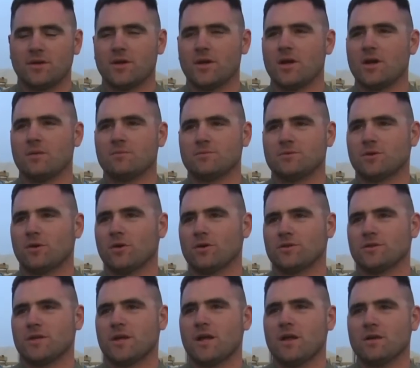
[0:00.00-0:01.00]
All right, I'm
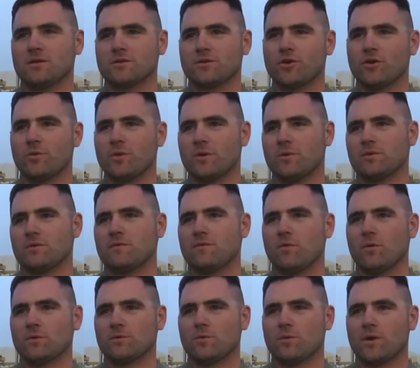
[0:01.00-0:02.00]
Sergeant Alex Kube with the
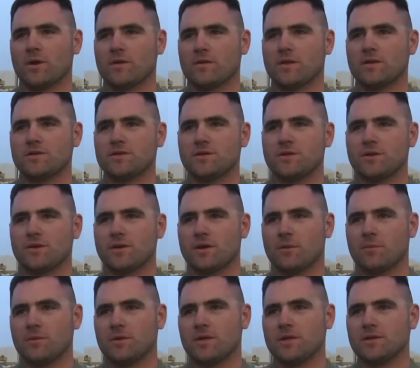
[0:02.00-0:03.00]
420th Engineer
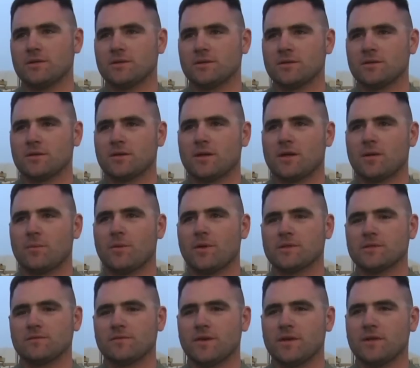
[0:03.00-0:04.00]
Company out of
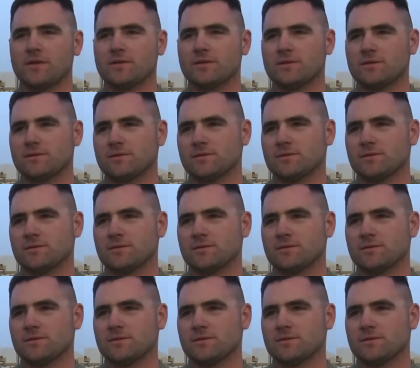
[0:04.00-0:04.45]
Pennsylvania.